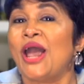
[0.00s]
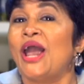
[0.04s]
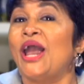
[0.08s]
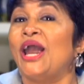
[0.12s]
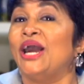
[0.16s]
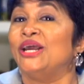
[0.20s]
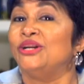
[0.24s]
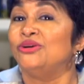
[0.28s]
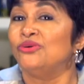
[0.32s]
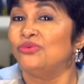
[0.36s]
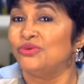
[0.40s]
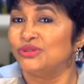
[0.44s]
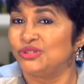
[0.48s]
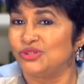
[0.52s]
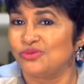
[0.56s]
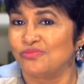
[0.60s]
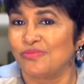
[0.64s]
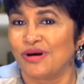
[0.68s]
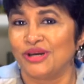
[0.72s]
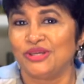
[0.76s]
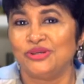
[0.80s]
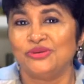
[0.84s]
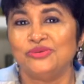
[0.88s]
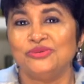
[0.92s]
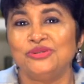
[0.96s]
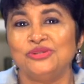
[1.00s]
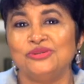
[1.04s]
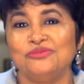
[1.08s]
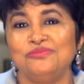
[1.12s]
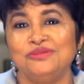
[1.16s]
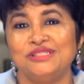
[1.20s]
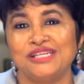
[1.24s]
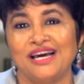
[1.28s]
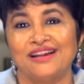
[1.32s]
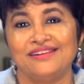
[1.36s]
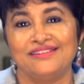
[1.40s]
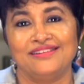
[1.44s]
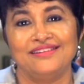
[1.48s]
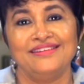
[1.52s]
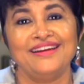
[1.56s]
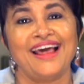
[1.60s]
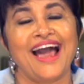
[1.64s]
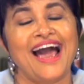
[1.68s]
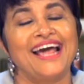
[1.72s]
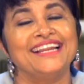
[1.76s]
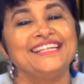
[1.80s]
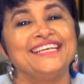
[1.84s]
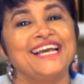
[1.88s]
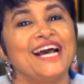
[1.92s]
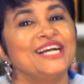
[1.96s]
Head over to my YouTube channel
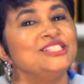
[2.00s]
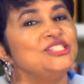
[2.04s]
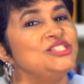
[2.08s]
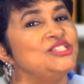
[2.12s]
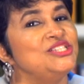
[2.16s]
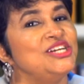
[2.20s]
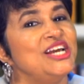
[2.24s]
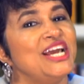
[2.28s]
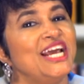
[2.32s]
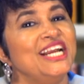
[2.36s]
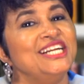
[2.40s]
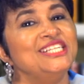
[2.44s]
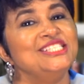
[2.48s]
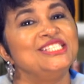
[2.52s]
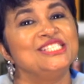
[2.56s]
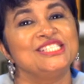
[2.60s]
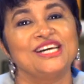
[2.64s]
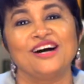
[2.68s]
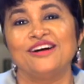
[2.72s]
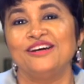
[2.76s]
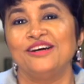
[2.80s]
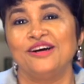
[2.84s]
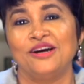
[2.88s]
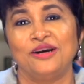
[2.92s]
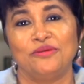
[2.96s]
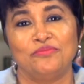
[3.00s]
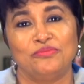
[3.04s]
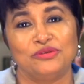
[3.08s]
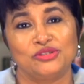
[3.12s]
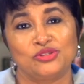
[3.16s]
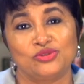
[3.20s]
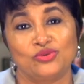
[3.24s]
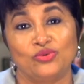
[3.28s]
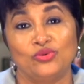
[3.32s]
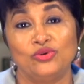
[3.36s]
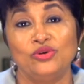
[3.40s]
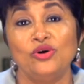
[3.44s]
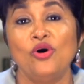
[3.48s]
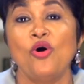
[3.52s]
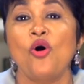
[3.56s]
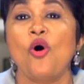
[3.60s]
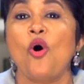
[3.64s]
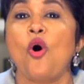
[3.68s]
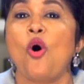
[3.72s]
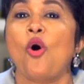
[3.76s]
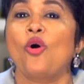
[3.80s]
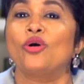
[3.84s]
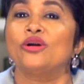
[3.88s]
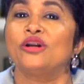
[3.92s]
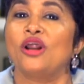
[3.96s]
and catch the entire episode
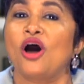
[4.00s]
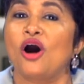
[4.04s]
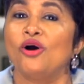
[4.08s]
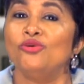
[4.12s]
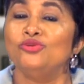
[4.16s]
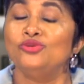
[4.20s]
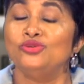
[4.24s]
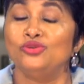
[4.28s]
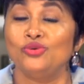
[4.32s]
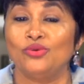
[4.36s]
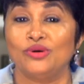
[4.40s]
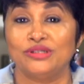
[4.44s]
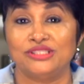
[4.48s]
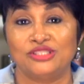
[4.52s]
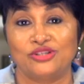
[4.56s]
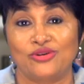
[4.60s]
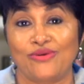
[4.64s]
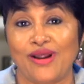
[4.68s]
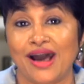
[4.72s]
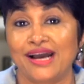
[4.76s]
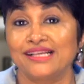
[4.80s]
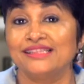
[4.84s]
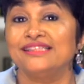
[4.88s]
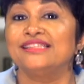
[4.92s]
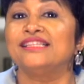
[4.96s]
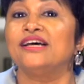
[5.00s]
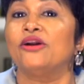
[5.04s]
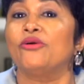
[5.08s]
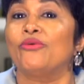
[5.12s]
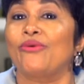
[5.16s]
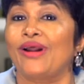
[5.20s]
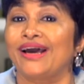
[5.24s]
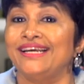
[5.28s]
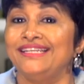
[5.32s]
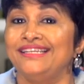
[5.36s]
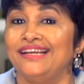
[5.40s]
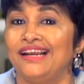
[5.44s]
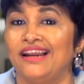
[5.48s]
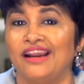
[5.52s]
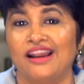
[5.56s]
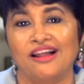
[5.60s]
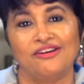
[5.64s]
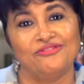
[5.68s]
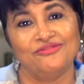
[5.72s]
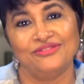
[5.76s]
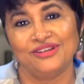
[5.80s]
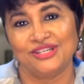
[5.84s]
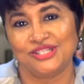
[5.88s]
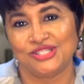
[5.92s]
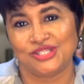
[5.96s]
on how to attract the right
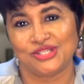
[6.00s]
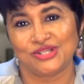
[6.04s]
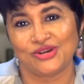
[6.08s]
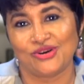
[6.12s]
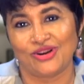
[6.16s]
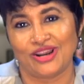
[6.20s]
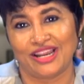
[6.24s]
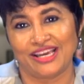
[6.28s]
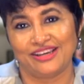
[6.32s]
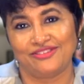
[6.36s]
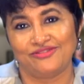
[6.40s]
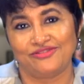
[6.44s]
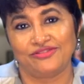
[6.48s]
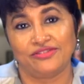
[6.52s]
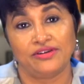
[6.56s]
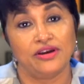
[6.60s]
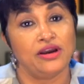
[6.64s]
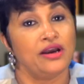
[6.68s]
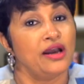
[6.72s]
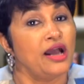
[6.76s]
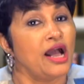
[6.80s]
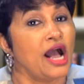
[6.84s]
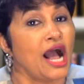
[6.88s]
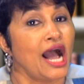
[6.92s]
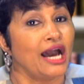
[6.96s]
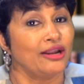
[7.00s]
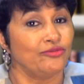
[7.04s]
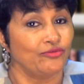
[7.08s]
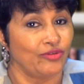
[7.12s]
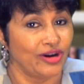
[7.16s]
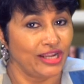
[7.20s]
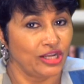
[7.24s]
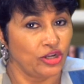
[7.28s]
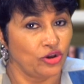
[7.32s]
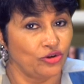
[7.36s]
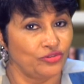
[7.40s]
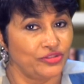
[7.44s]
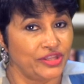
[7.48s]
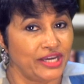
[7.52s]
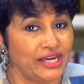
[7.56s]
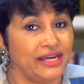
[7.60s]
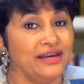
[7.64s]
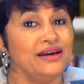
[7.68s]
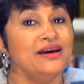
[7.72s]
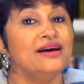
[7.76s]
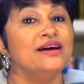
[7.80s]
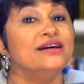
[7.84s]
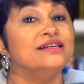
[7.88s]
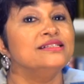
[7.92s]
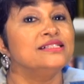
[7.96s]
love into your life. And while you're there,
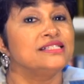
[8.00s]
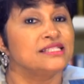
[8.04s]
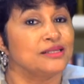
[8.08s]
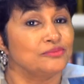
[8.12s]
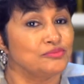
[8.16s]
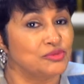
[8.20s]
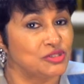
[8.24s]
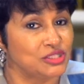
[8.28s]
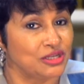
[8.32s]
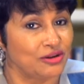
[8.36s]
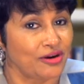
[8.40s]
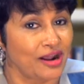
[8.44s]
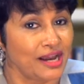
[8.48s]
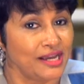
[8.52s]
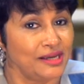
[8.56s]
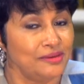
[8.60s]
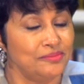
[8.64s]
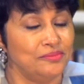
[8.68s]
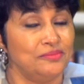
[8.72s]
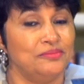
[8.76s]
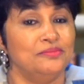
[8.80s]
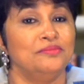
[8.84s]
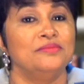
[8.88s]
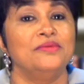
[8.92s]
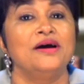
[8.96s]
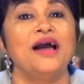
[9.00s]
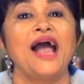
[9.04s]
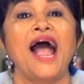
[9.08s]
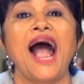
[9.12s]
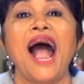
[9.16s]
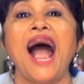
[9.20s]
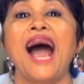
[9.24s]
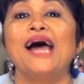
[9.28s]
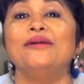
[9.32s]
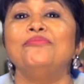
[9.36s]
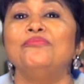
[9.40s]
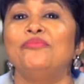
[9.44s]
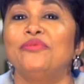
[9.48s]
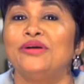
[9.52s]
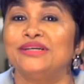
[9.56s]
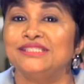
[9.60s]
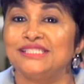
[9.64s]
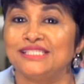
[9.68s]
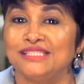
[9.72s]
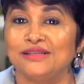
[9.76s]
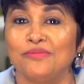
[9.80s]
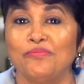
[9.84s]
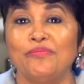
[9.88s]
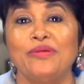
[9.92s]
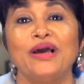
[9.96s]
subscribe and
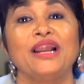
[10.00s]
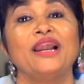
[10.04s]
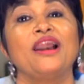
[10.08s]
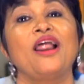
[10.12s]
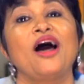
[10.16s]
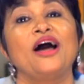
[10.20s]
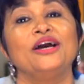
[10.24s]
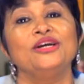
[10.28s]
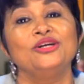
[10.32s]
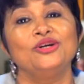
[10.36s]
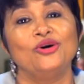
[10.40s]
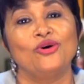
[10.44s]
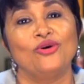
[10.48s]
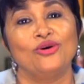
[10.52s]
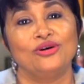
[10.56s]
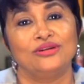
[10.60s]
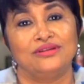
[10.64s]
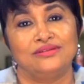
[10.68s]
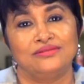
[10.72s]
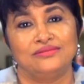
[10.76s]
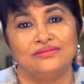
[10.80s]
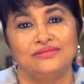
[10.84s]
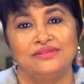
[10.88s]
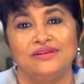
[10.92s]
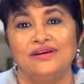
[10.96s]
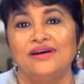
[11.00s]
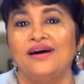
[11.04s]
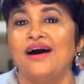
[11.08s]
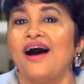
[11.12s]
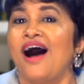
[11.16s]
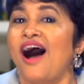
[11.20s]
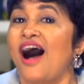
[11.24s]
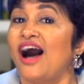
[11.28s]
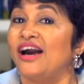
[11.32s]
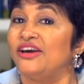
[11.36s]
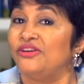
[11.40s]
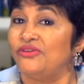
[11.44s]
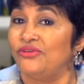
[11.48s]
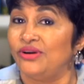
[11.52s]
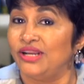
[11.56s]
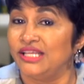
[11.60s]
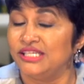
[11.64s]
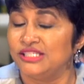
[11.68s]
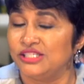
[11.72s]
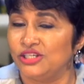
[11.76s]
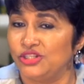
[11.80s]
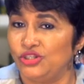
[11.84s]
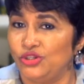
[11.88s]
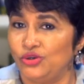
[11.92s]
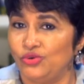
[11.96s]
press the bell icon. I
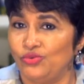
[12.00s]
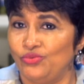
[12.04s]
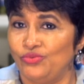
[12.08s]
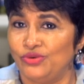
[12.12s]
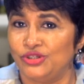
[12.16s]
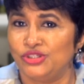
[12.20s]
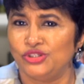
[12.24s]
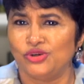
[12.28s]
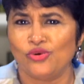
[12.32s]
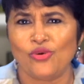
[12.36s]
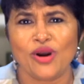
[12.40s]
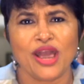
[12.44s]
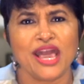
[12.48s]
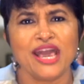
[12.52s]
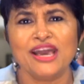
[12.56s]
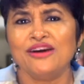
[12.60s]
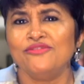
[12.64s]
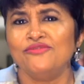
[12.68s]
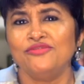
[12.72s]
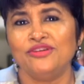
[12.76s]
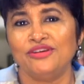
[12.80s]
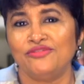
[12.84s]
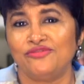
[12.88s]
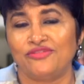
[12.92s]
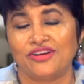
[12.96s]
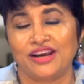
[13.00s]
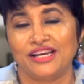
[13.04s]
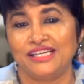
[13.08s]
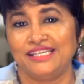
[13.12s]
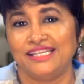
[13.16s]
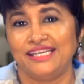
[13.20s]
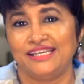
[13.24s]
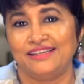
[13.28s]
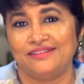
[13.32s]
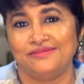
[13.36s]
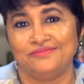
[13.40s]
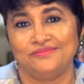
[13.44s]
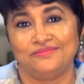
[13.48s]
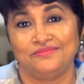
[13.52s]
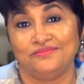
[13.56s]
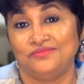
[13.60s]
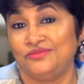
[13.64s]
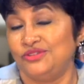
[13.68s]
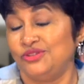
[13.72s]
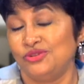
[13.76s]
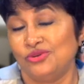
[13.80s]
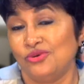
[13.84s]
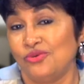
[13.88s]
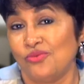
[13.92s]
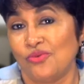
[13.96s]
release a new video every Friday.
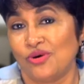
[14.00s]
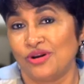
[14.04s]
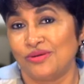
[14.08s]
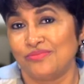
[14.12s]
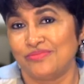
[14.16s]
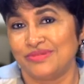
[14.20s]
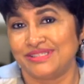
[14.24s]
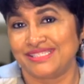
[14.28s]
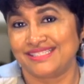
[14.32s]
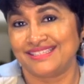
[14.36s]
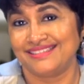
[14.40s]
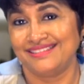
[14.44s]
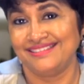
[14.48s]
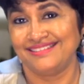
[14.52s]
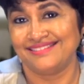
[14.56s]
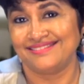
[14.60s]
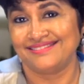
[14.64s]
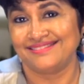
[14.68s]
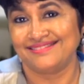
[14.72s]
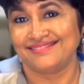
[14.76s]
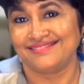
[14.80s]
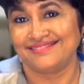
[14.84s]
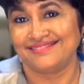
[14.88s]
You don't want to miss it.